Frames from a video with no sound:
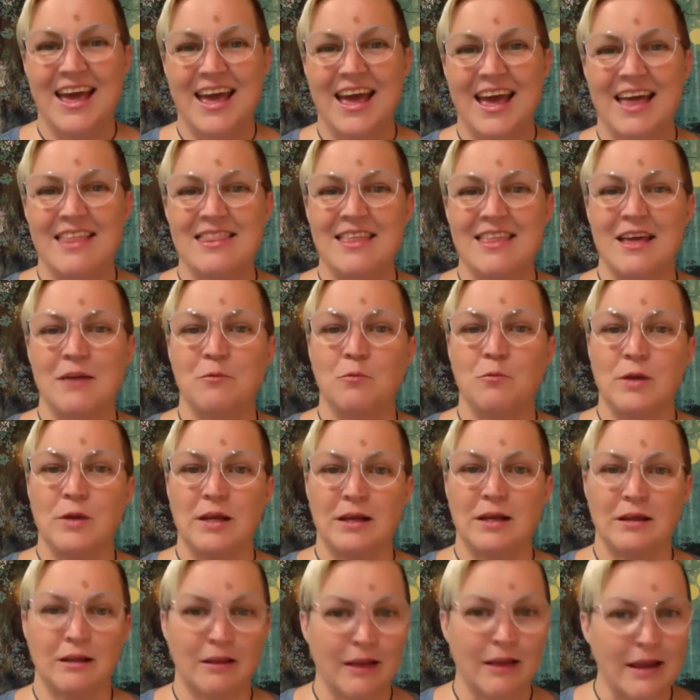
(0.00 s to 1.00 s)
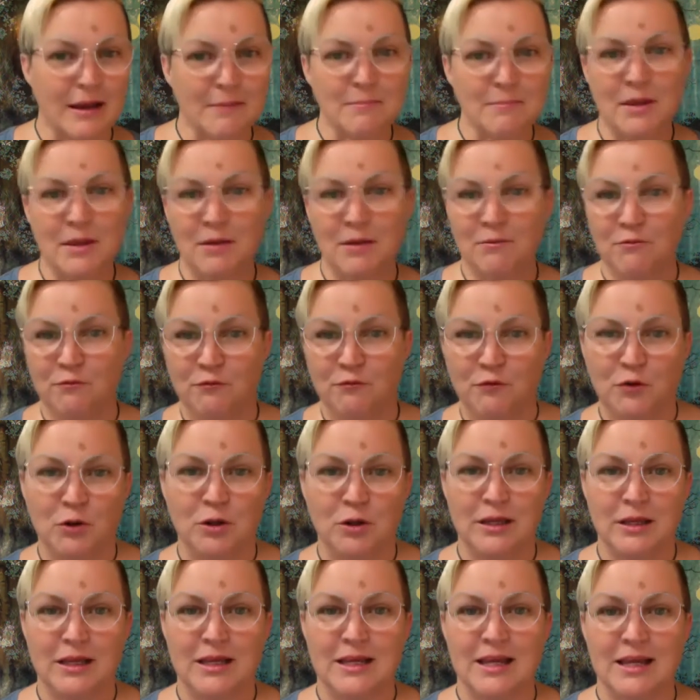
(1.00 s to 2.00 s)
and then we claim them
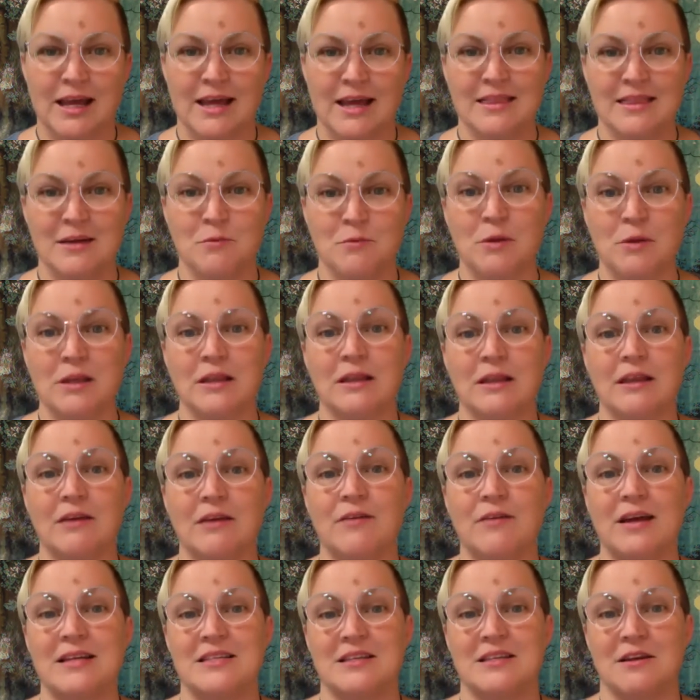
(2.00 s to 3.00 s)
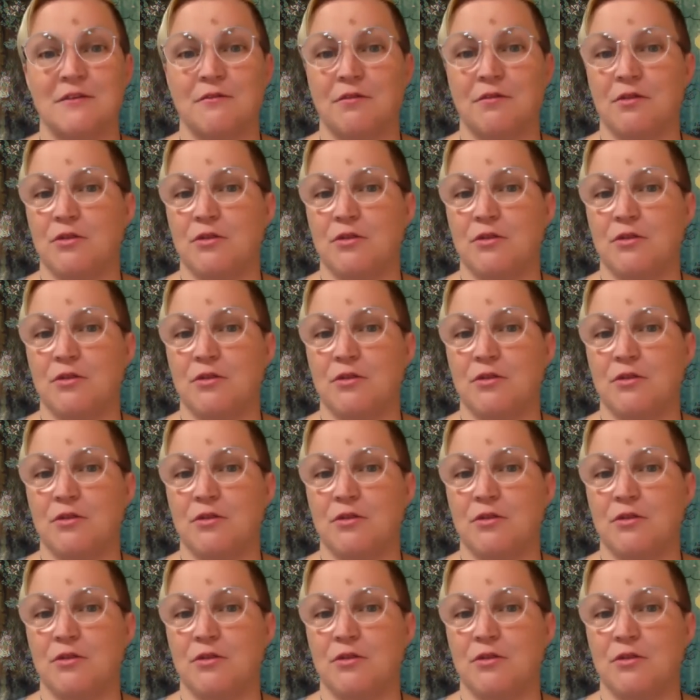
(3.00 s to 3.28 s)
fully and then we live as if